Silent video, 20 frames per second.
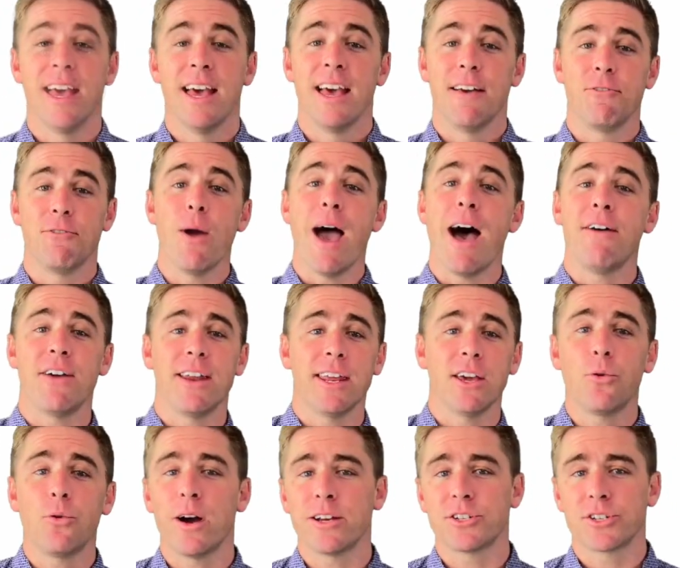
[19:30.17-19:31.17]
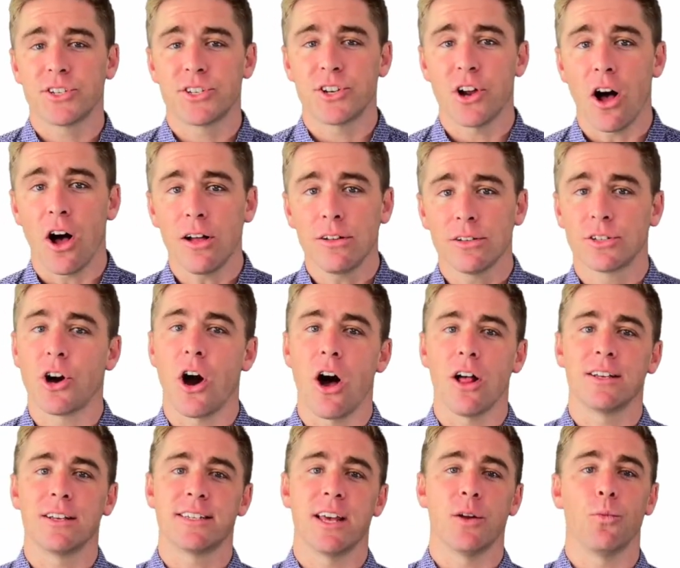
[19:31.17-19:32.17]
If you have any questions at all,
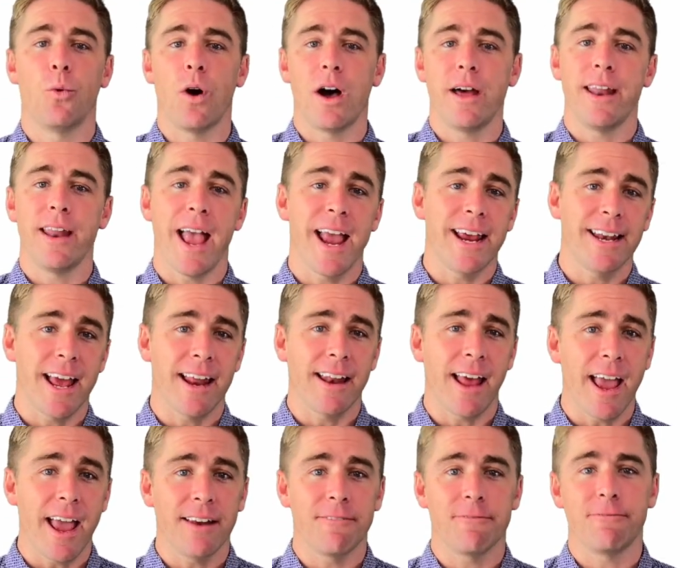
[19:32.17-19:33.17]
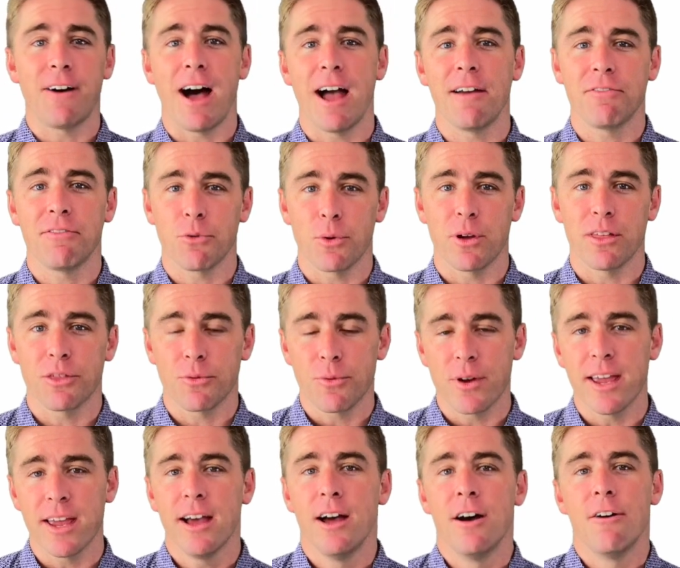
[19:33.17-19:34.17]
call us at
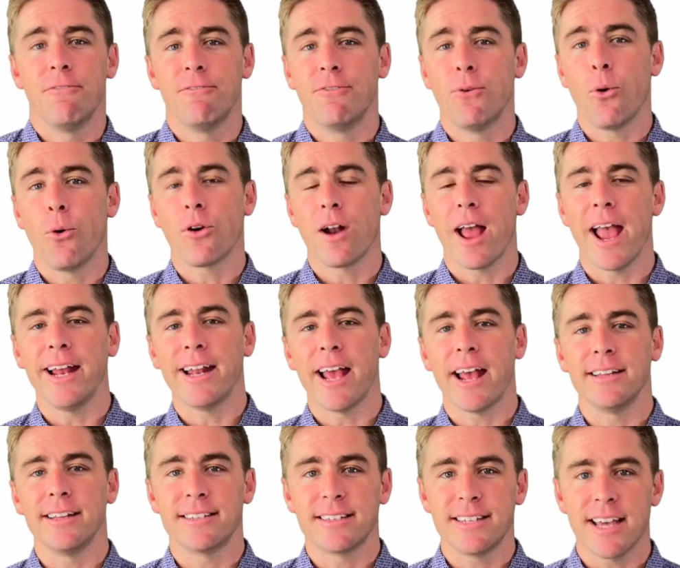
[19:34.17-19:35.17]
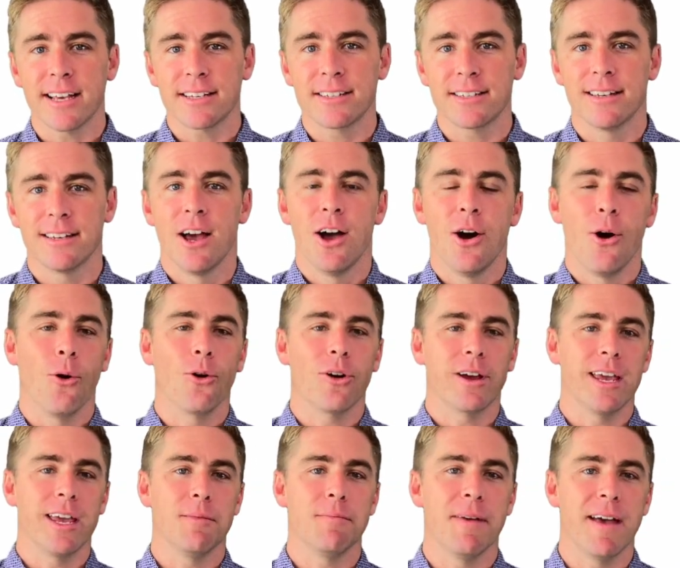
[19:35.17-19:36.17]
1-888-533-4886 or
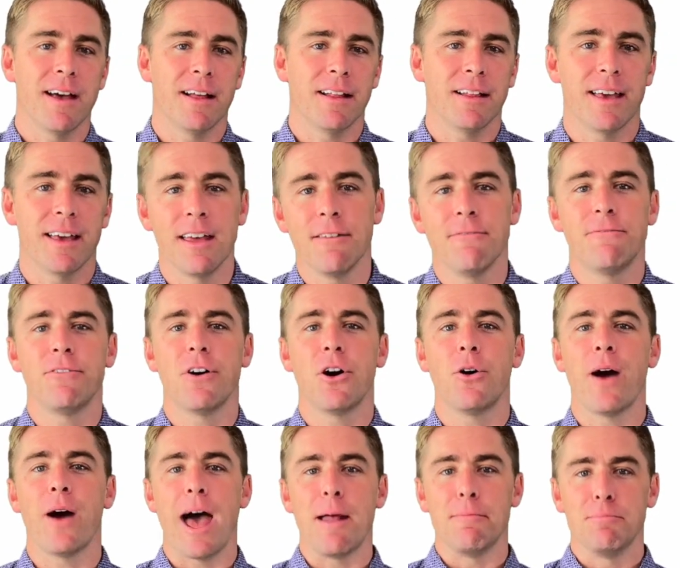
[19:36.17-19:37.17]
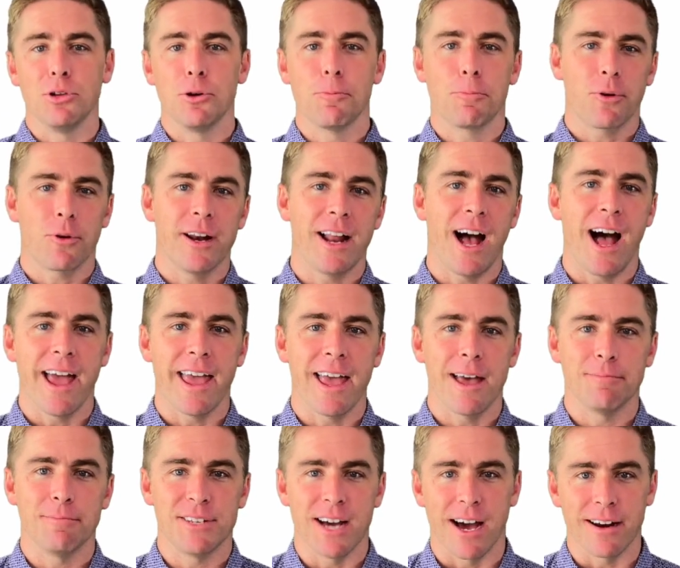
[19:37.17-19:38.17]
email
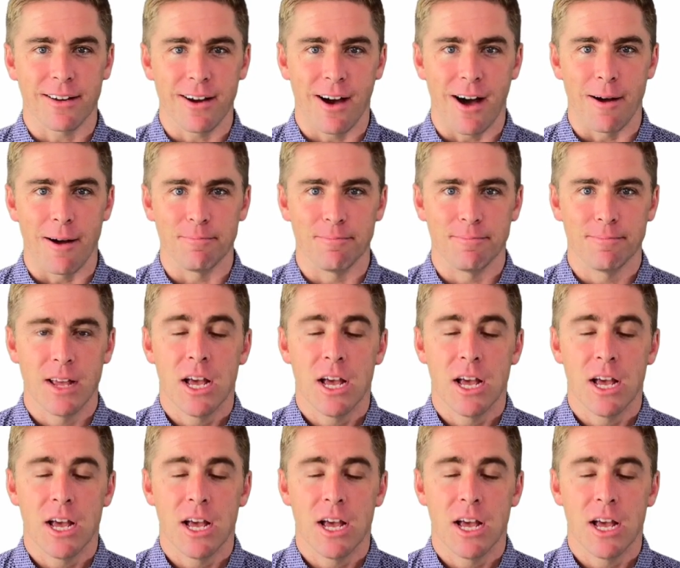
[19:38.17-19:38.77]
info@blueprintim.com.